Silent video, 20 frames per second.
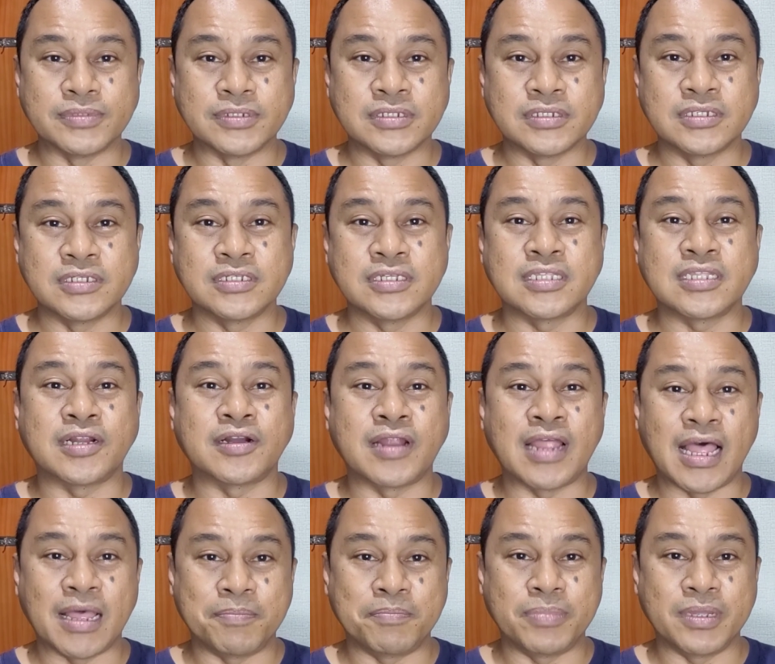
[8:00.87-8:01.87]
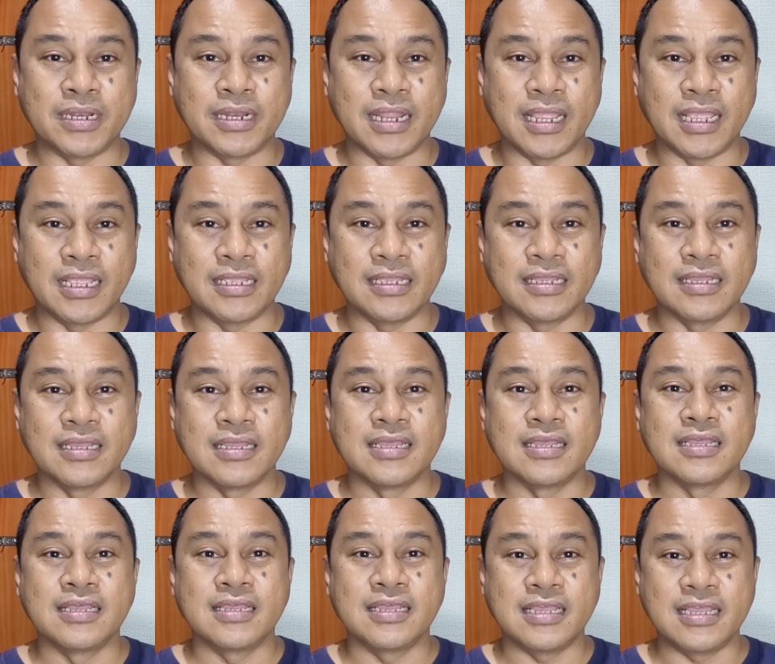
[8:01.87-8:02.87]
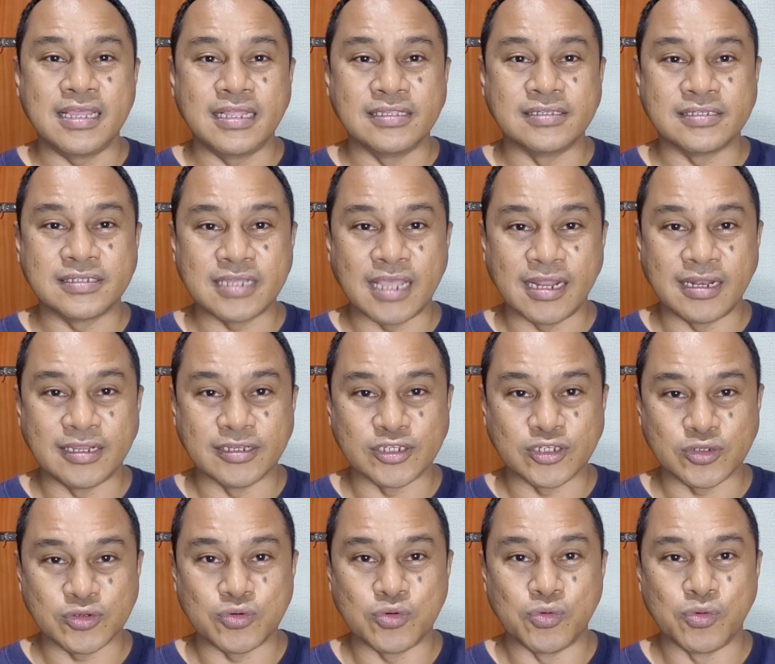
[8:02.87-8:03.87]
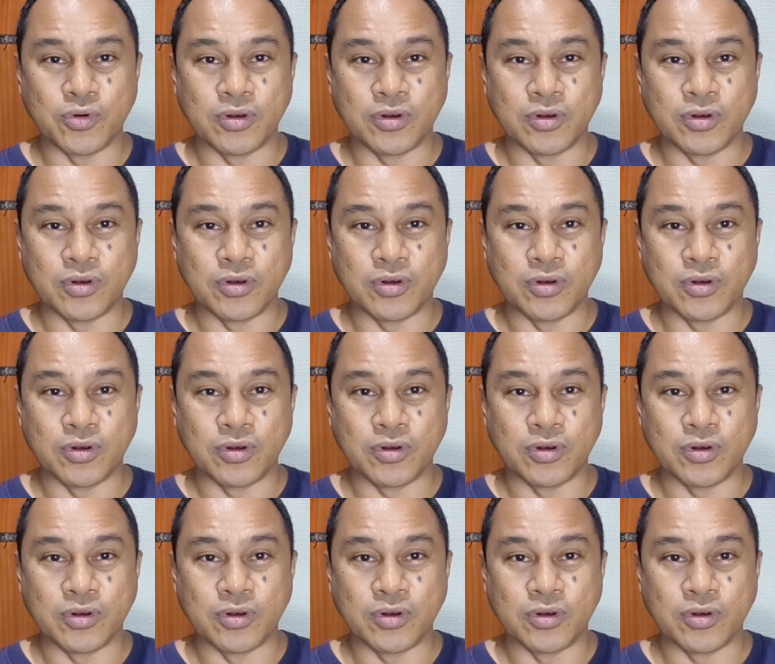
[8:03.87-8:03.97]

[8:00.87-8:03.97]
that are happening inside the school.